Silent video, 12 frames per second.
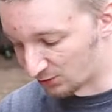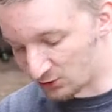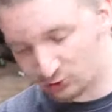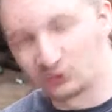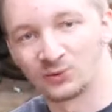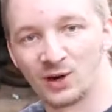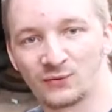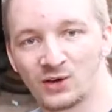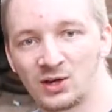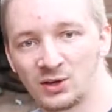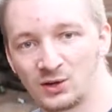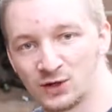So this is a rough
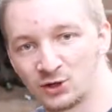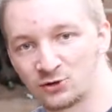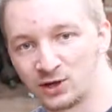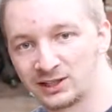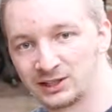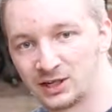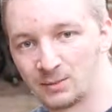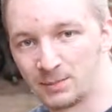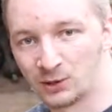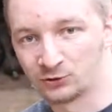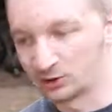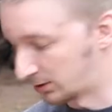cut of our trailing arm
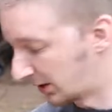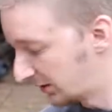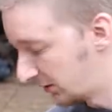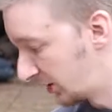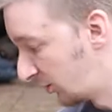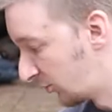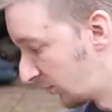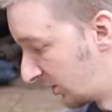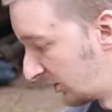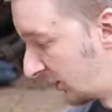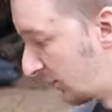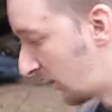mounting plate. It's going
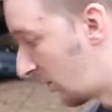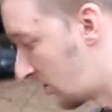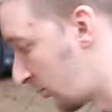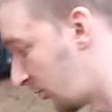to live on